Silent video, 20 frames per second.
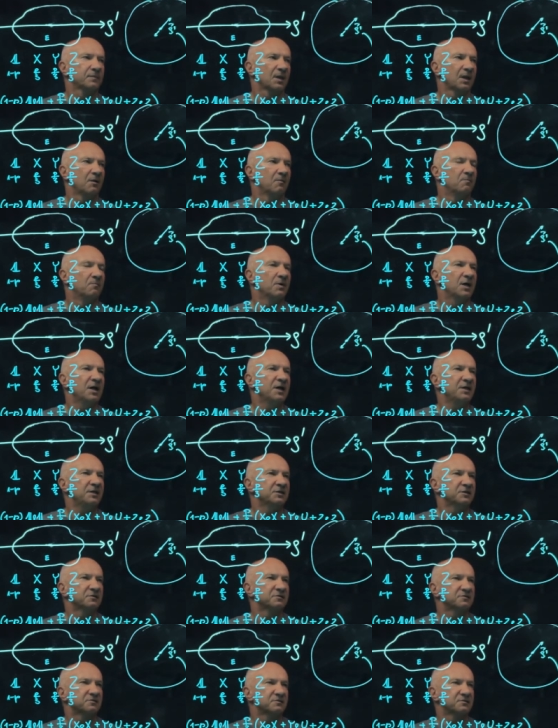
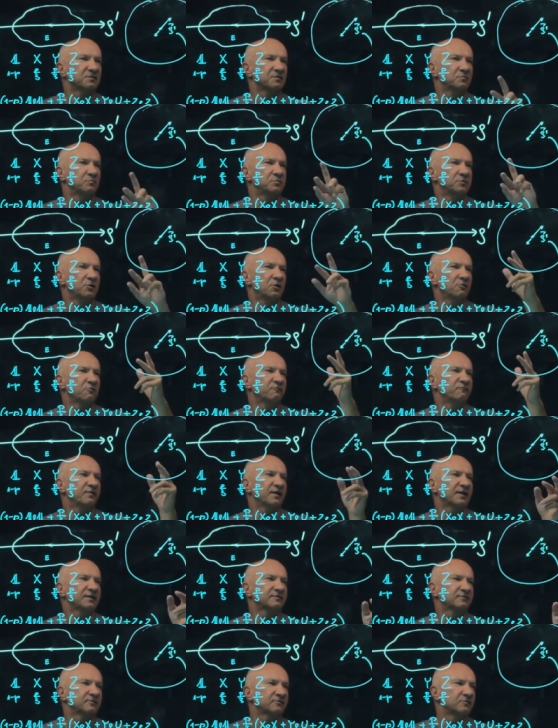minus the Bloch
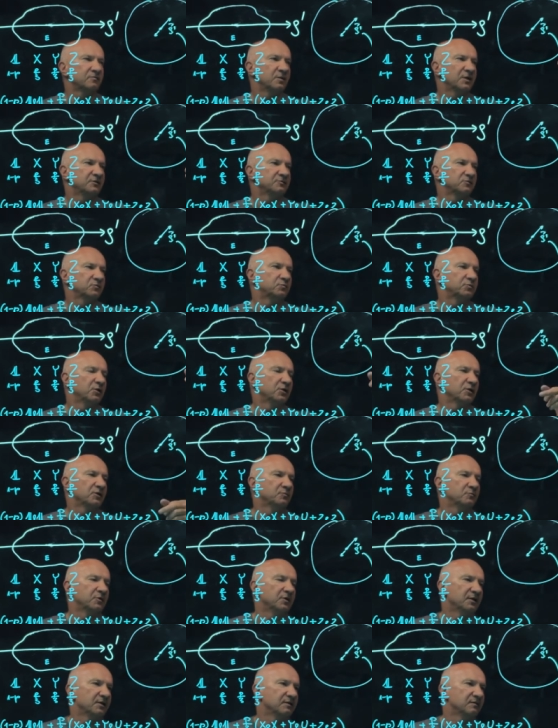vector multiplied
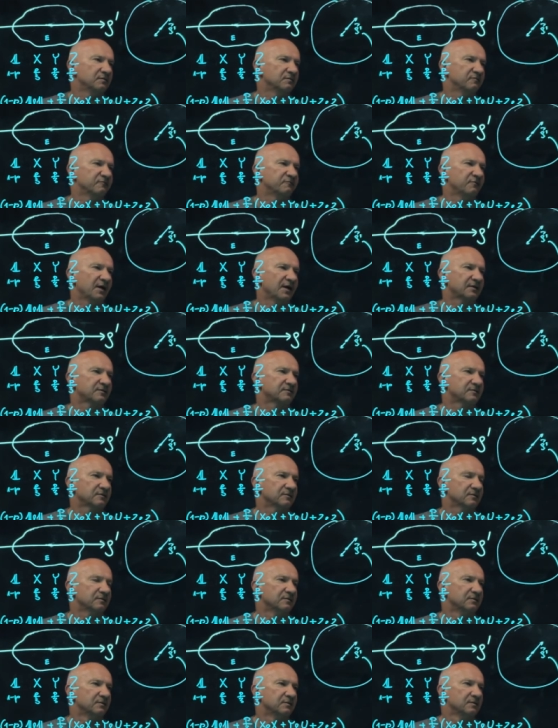by the
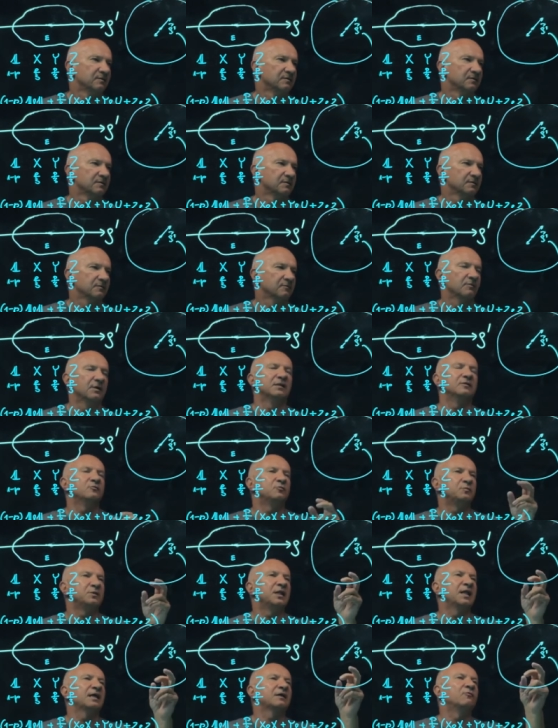factor, well, it will be
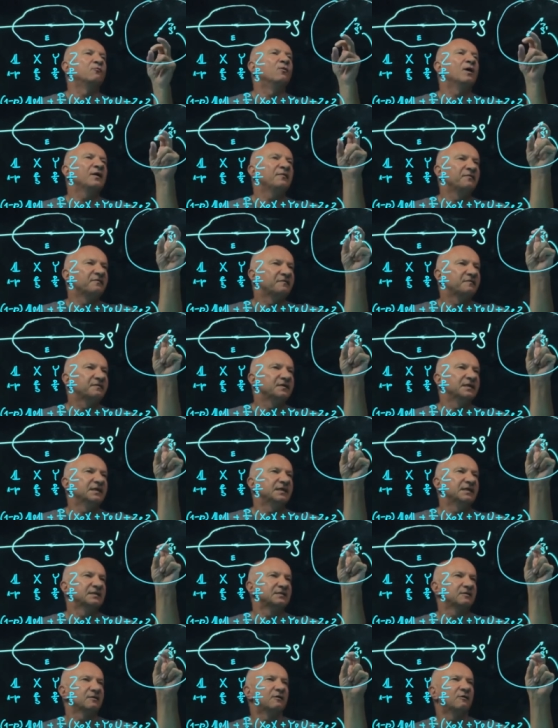like
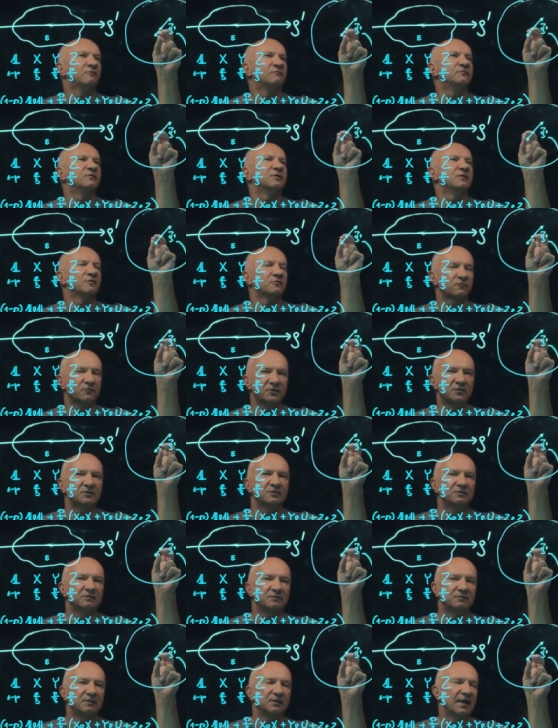1/3 of the
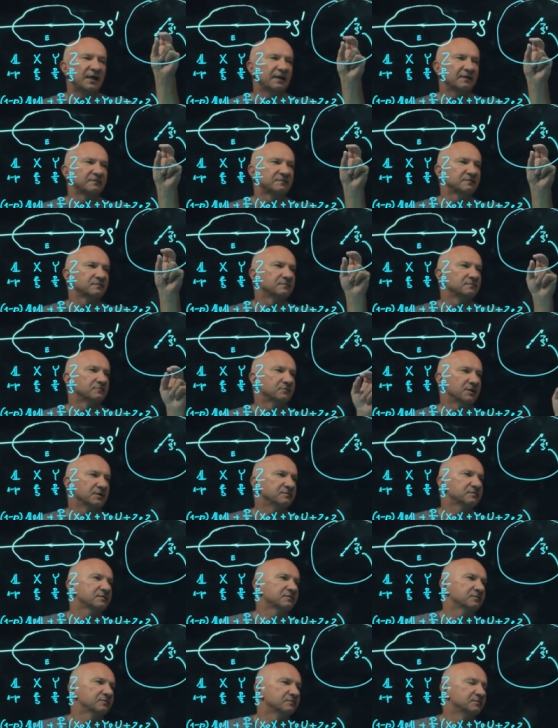original length, right?
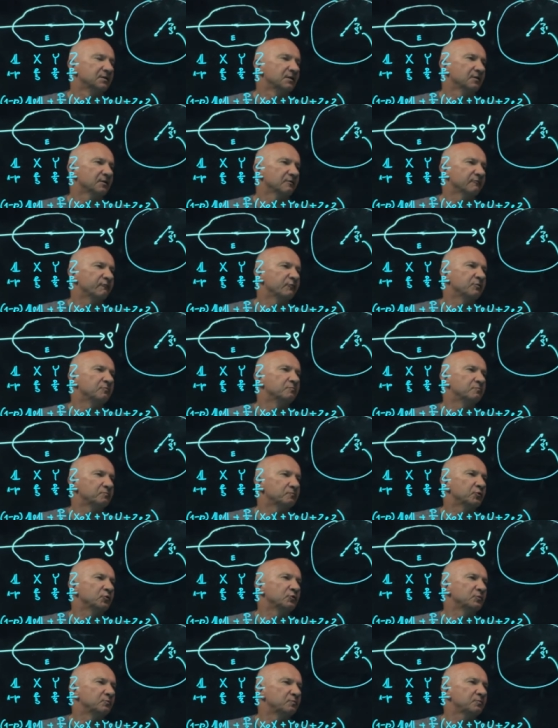So if we
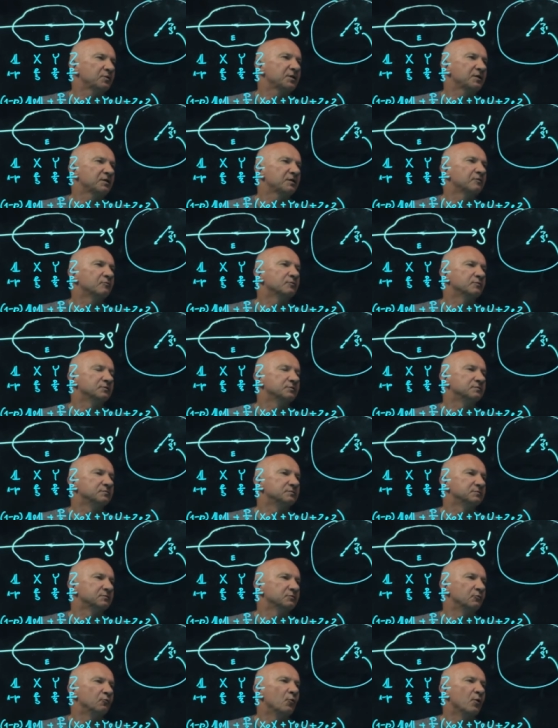put p equal
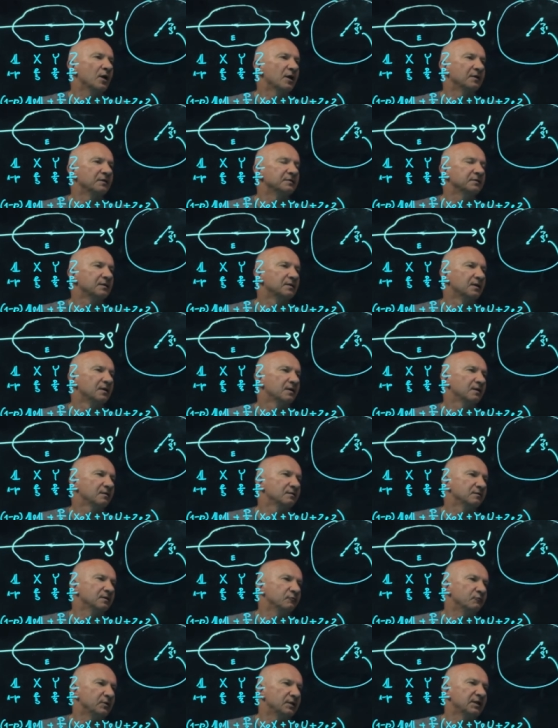to 1,
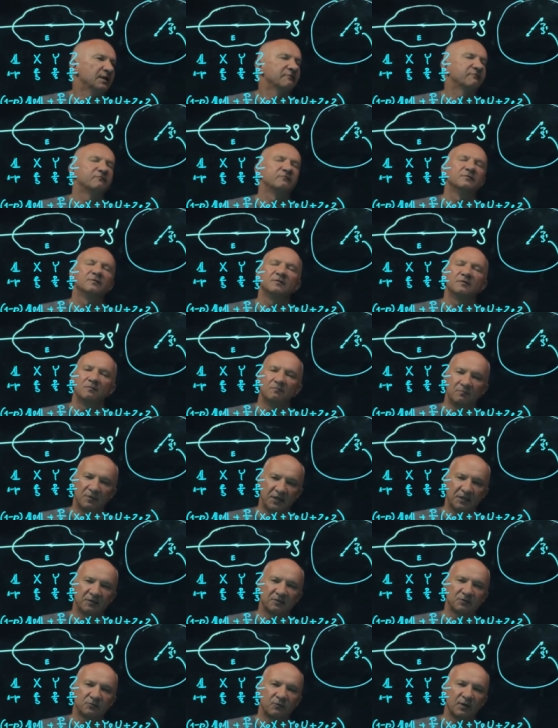then we'll have
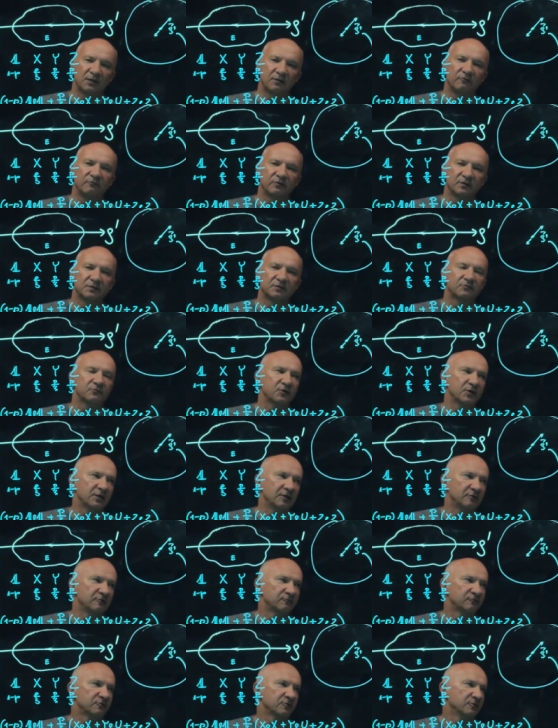minus 1 over 3
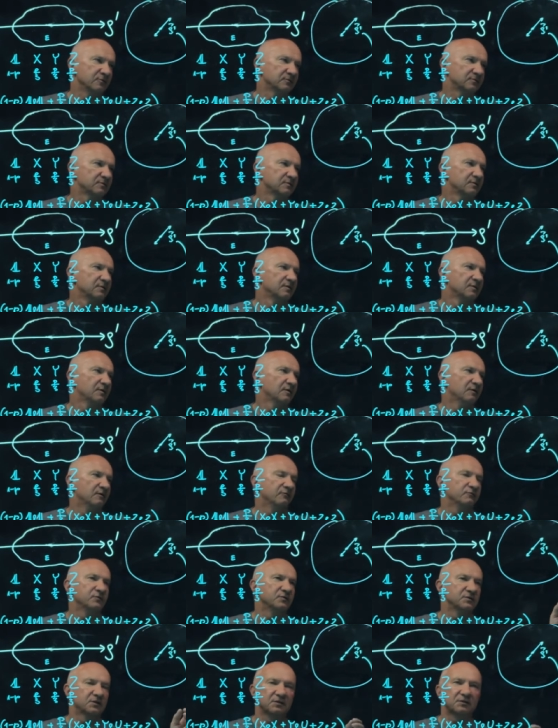in front of
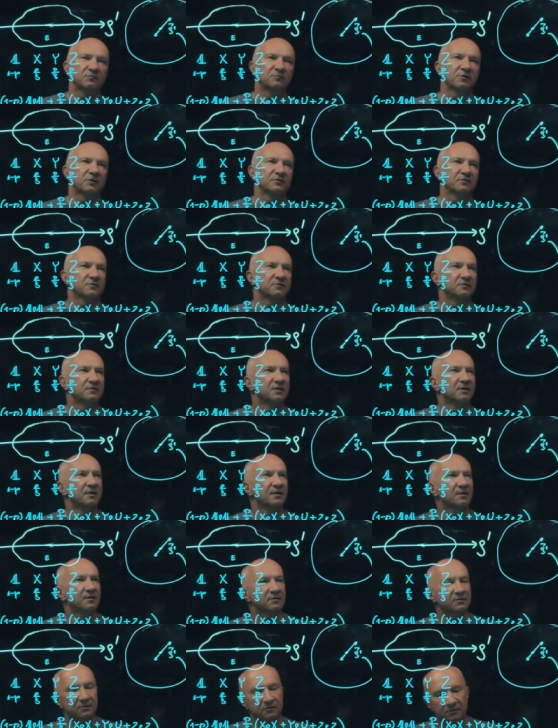this expression.
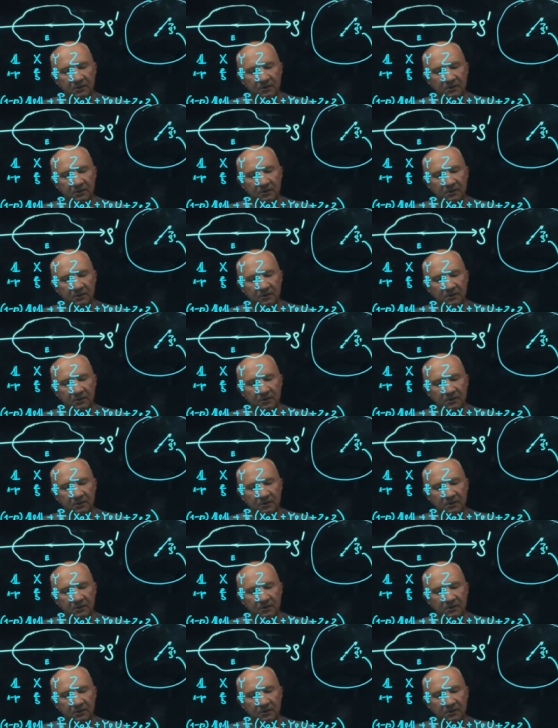So you